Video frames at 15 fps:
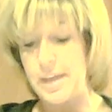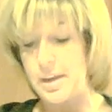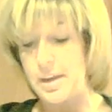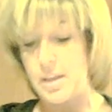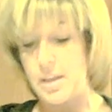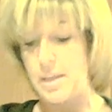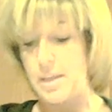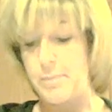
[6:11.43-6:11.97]

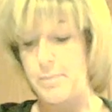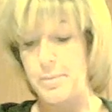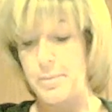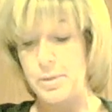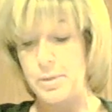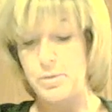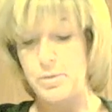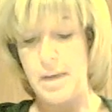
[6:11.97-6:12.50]
that
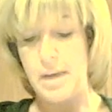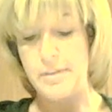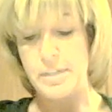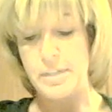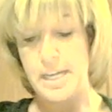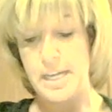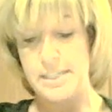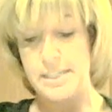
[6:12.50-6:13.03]
promotional
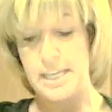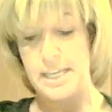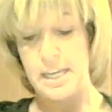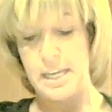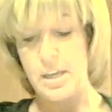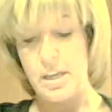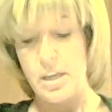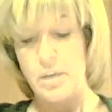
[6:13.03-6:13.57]

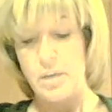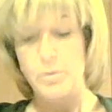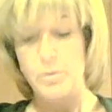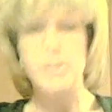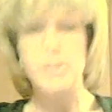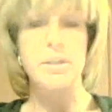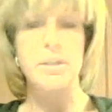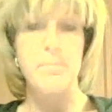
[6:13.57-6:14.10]
advertising,
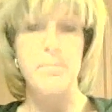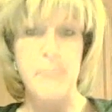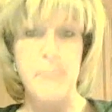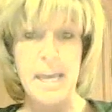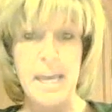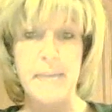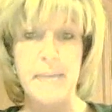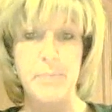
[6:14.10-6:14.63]
which is the
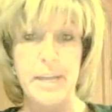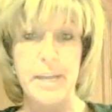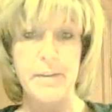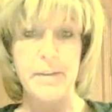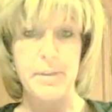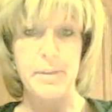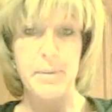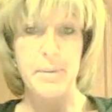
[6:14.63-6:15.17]
main
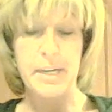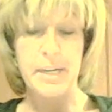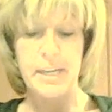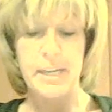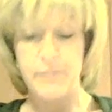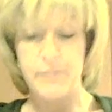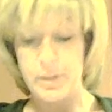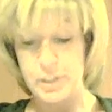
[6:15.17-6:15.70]
player in the
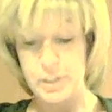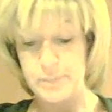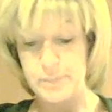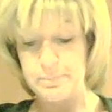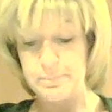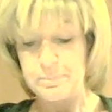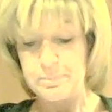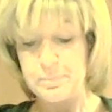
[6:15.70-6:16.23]
marketing
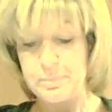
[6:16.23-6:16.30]
function,